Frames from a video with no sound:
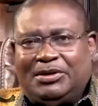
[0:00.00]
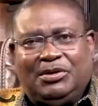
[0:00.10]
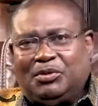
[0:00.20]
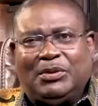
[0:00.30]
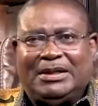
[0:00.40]

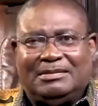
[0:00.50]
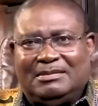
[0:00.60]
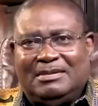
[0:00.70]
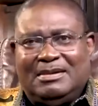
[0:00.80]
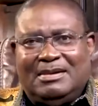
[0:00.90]
not win.
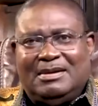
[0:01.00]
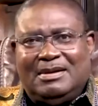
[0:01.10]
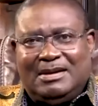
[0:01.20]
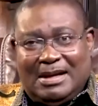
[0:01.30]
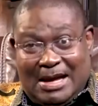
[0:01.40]

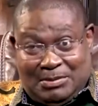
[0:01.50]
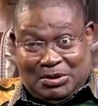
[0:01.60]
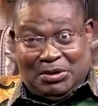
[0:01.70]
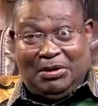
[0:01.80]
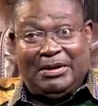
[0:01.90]
"I'm
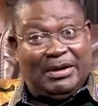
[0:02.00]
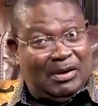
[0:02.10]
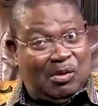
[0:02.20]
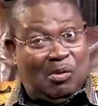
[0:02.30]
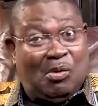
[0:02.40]
sorry,"
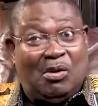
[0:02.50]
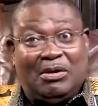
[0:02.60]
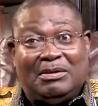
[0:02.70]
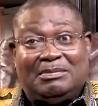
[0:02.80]
won.